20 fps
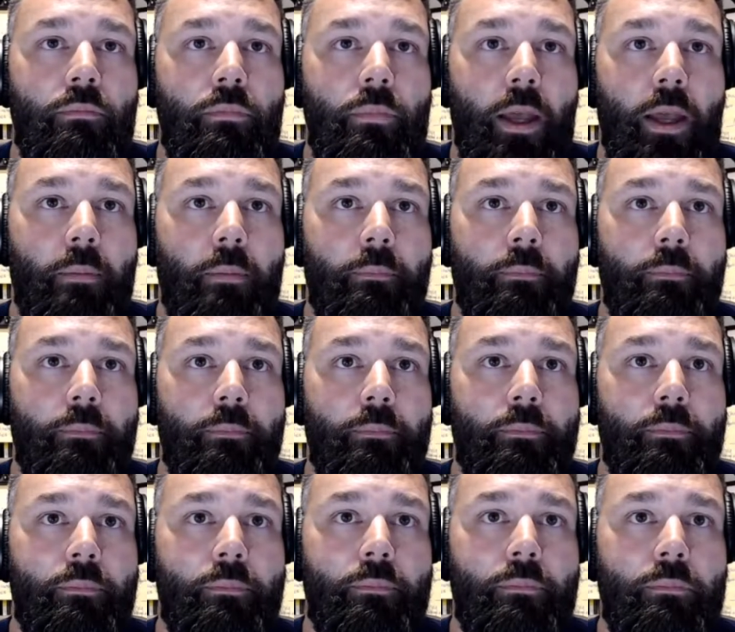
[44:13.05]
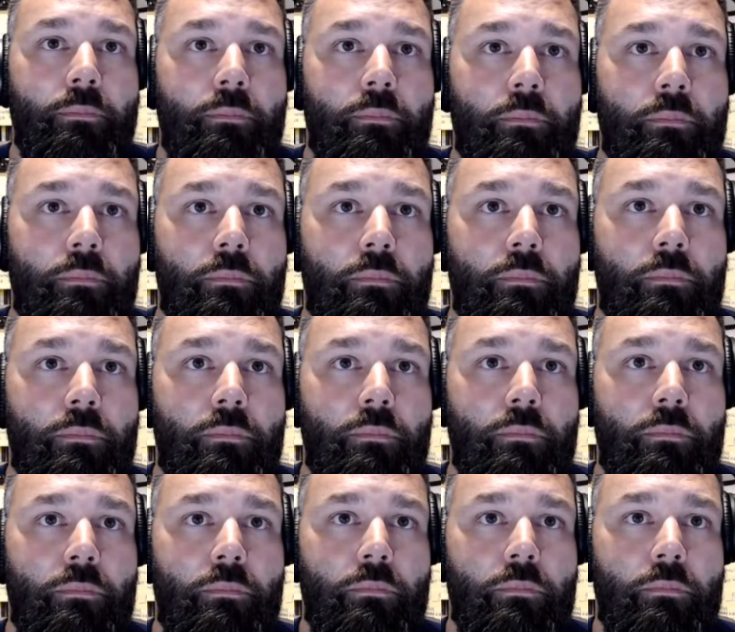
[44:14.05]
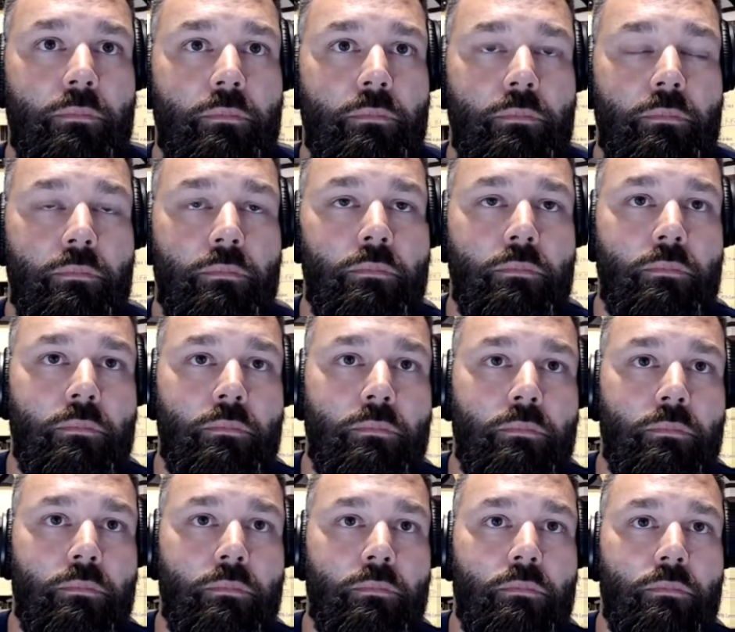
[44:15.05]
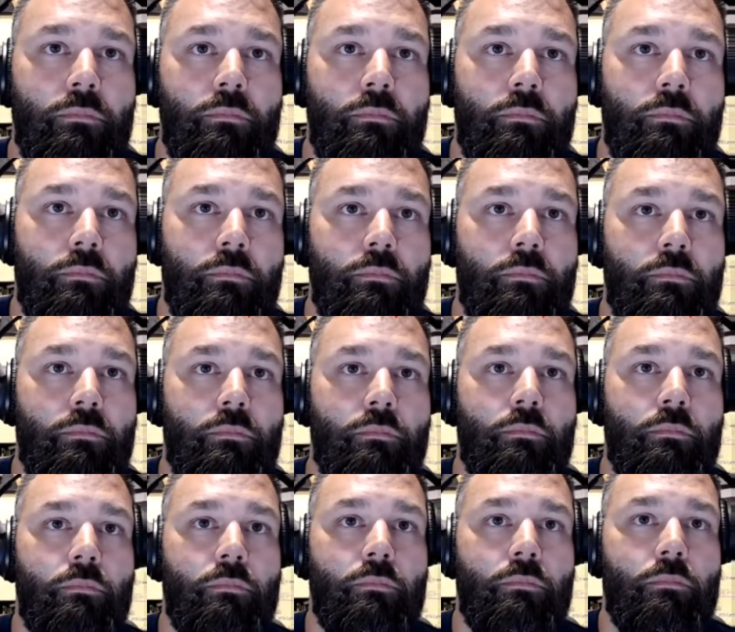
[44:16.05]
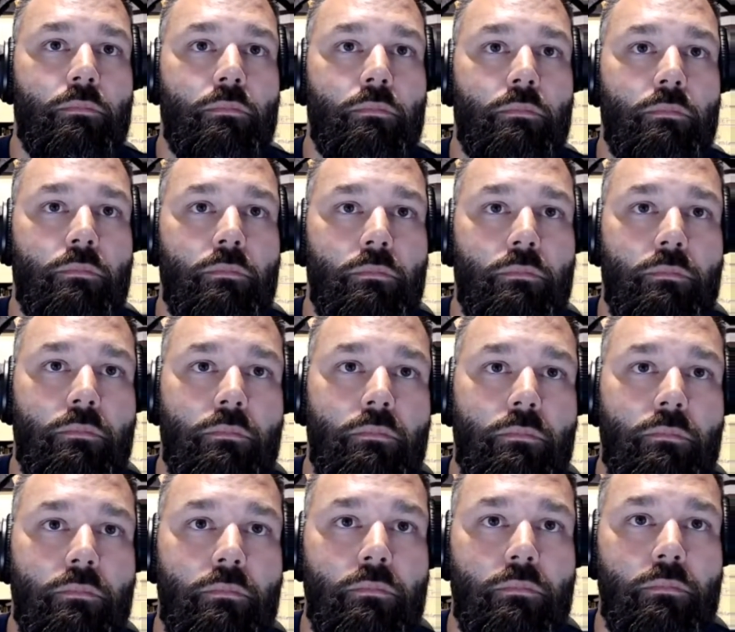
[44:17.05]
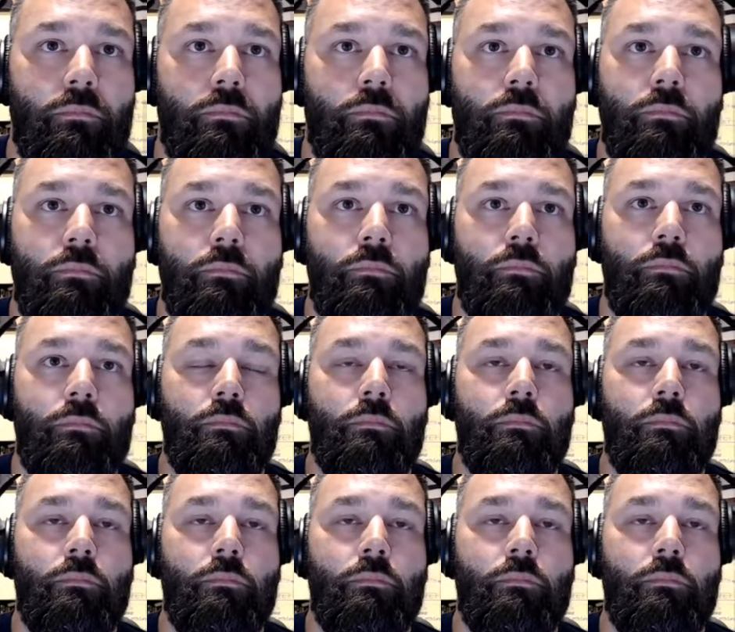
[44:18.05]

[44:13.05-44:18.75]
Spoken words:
[no speech]